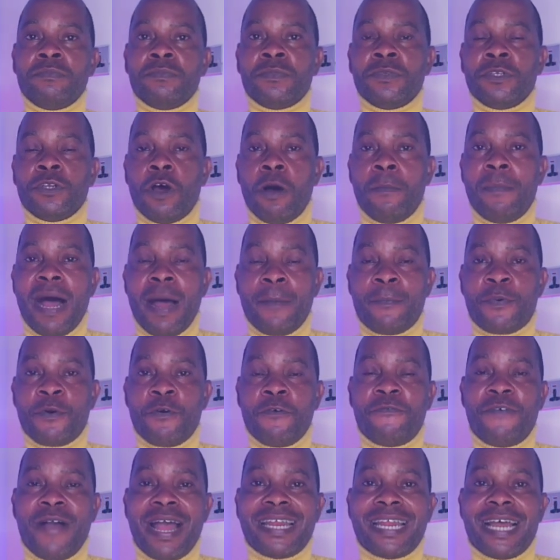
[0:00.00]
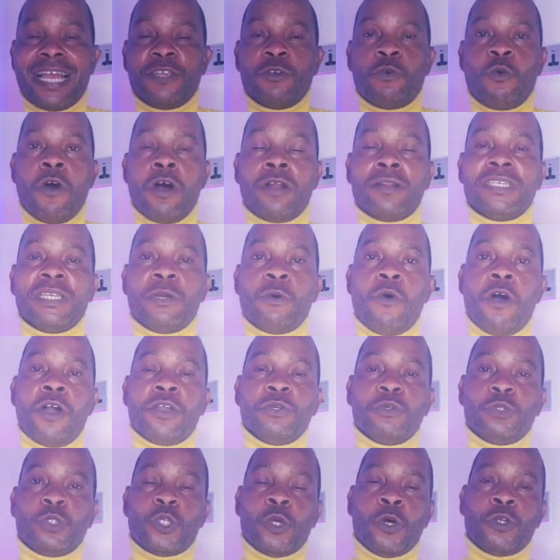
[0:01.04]
normal profile that you want, the one
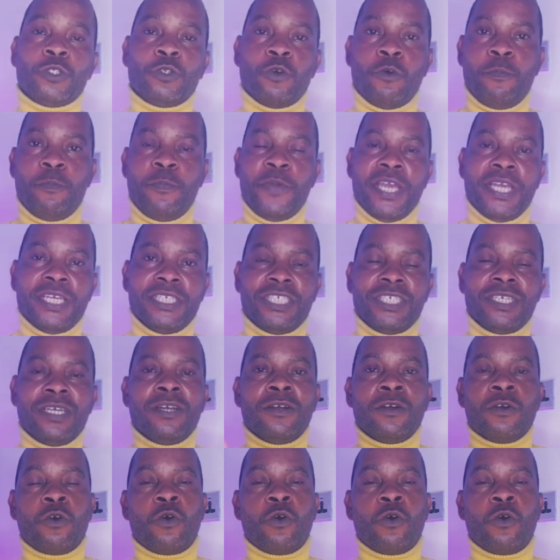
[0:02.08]
you turn to page,